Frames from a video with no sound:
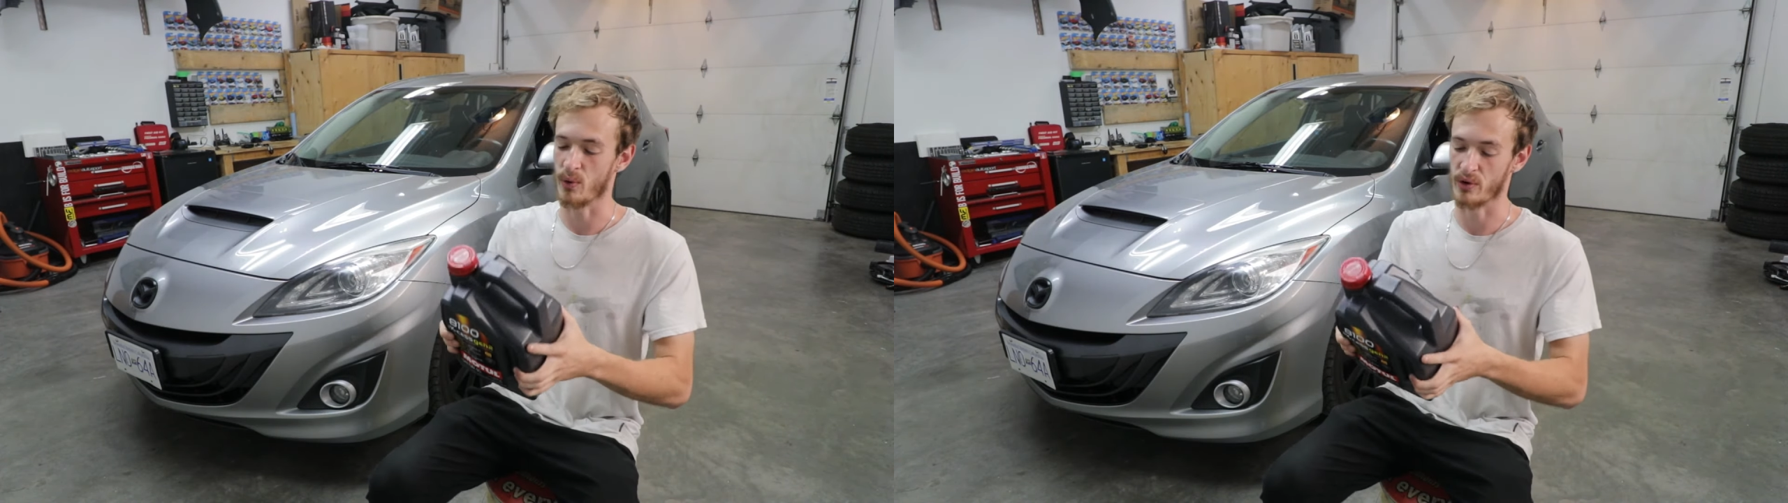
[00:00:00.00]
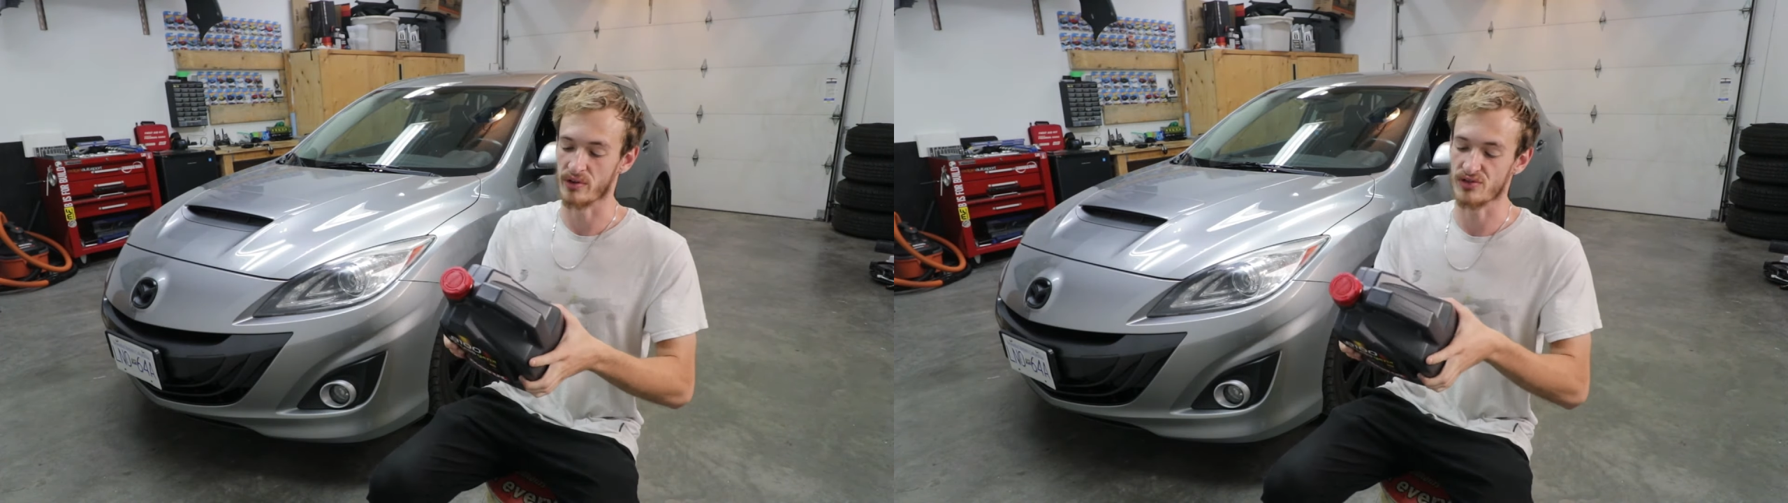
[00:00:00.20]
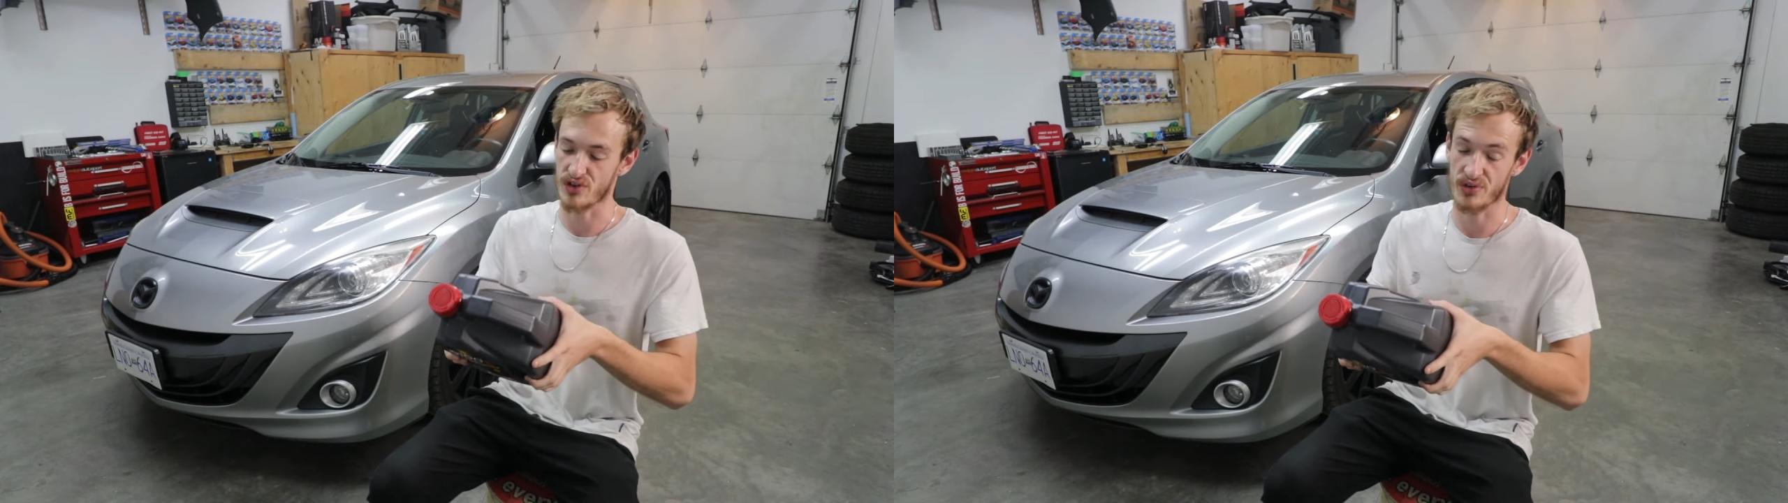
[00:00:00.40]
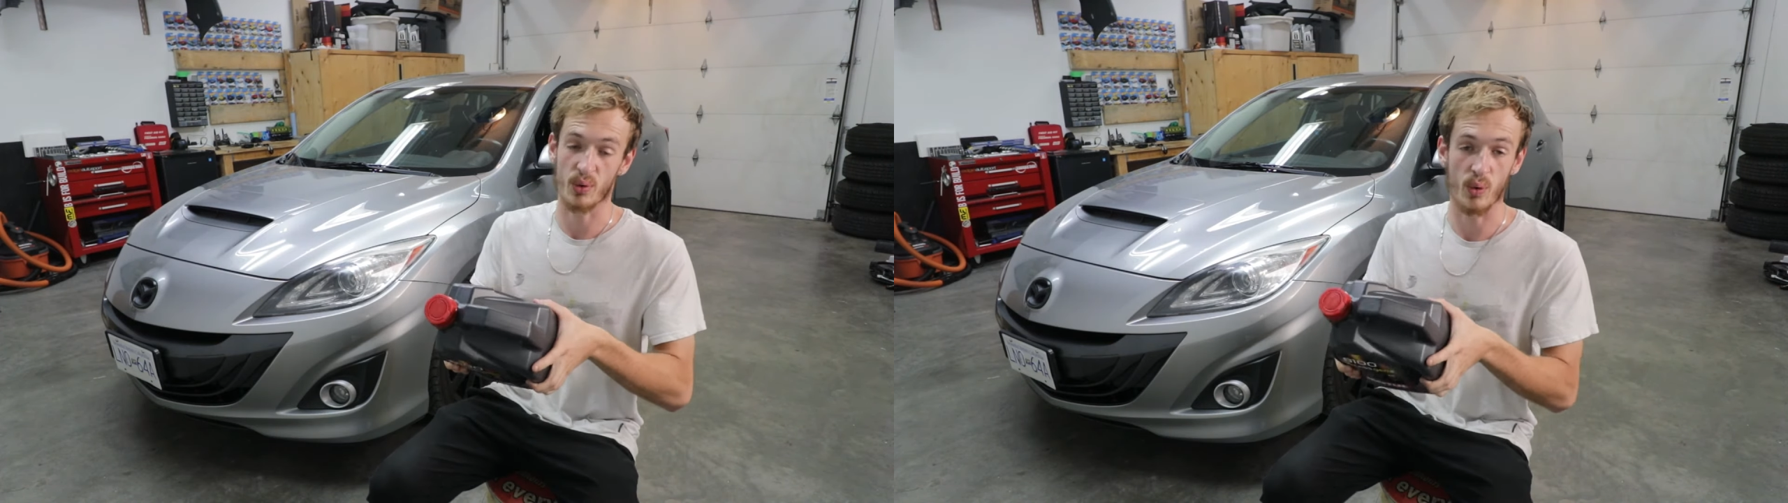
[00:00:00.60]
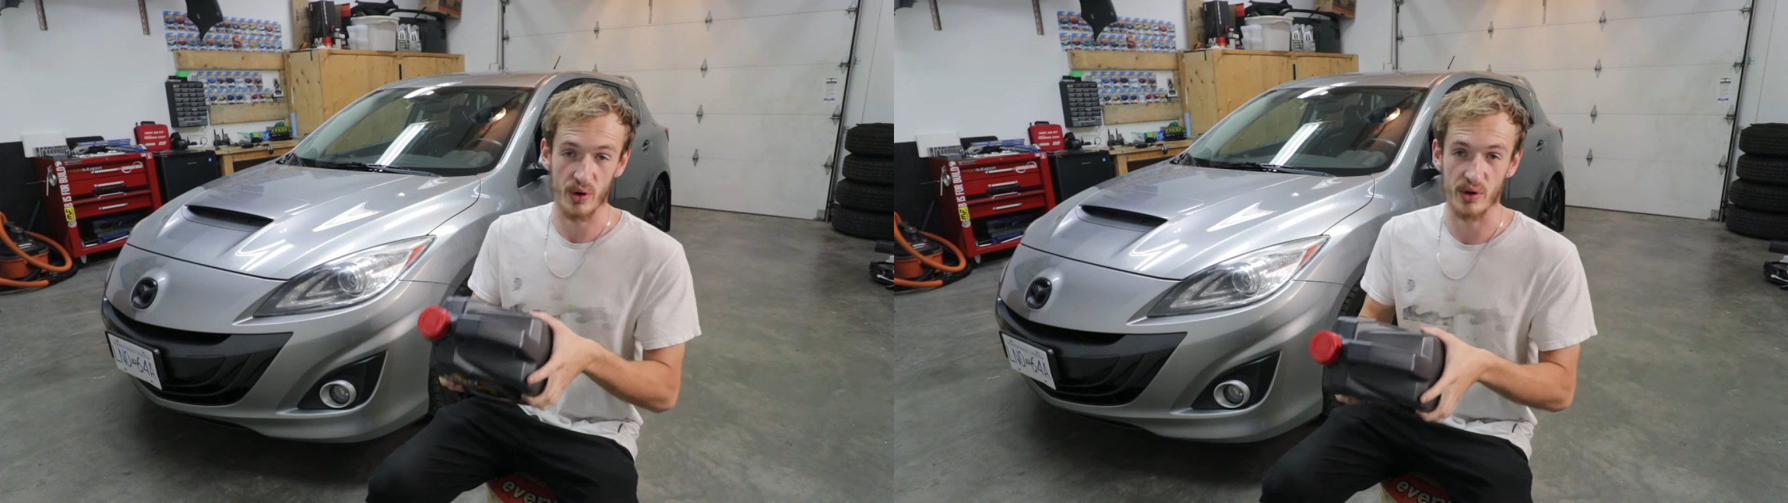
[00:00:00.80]
or
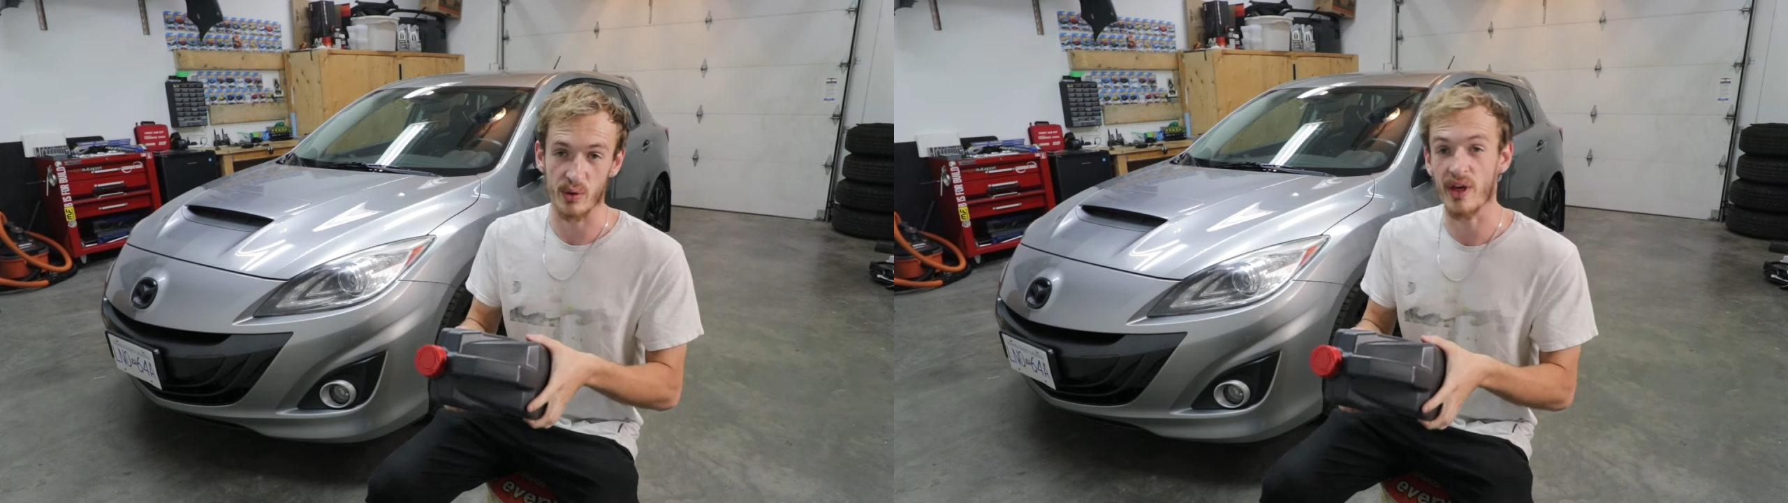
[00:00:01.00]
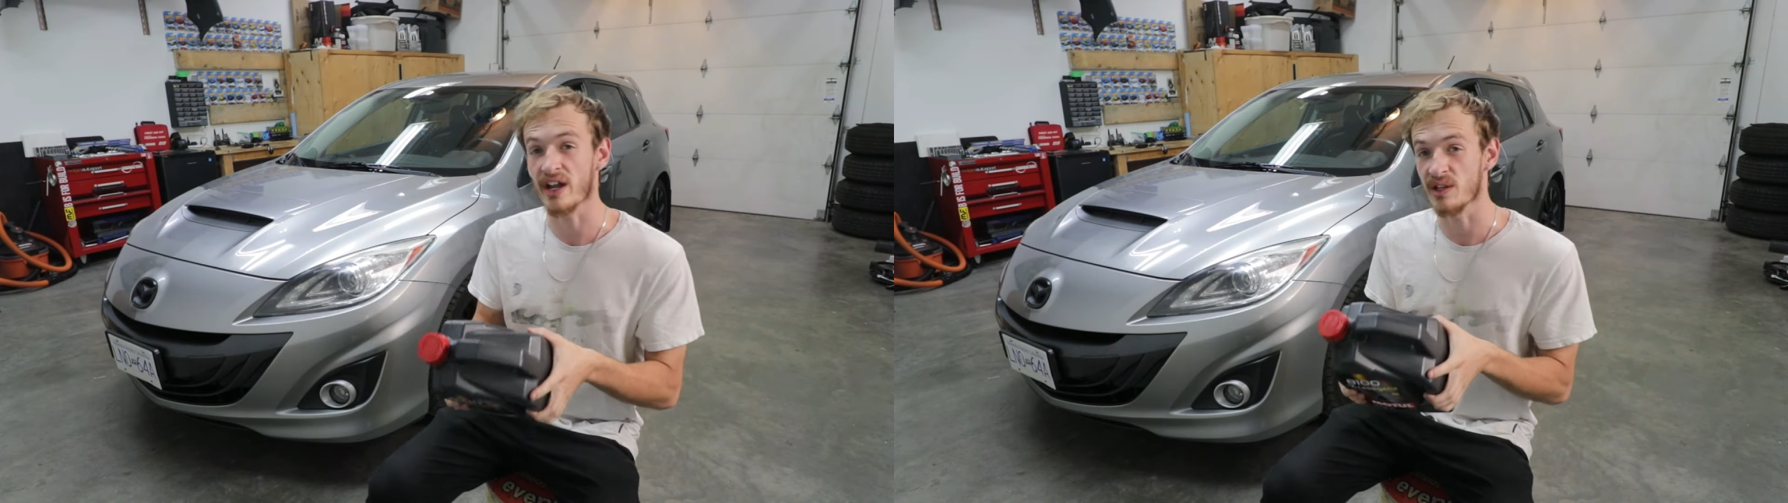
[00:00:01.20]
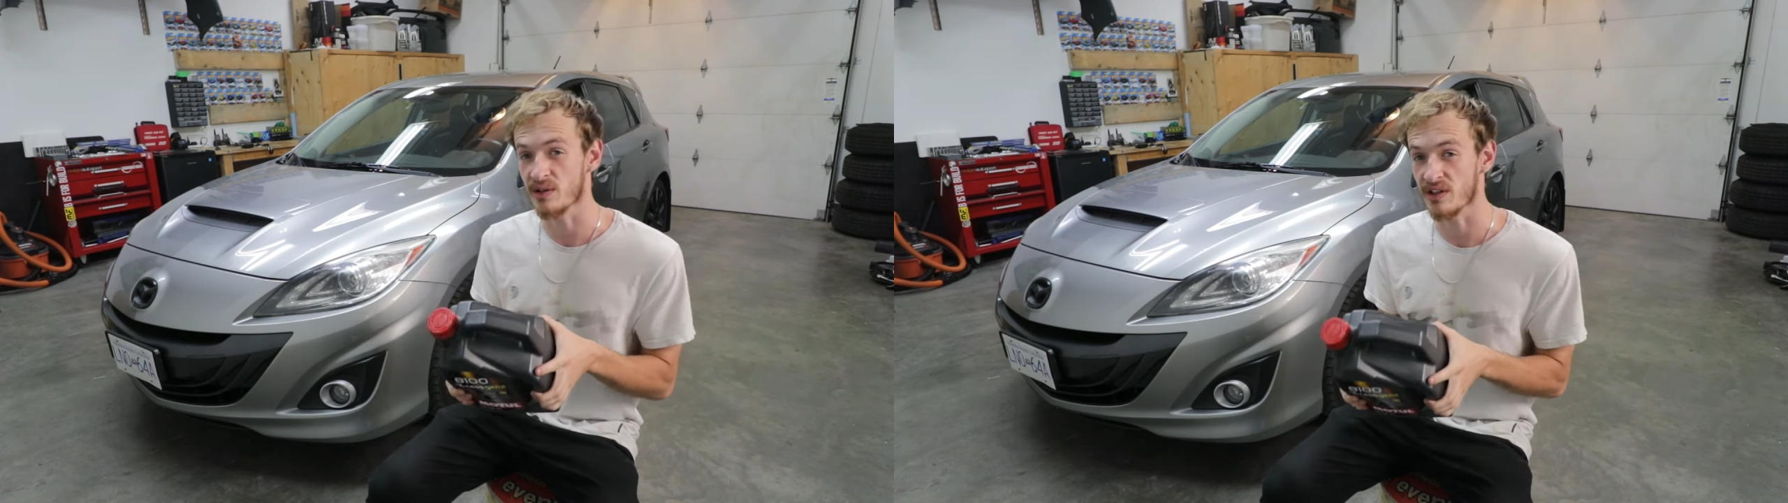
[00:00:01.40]
just oil, that you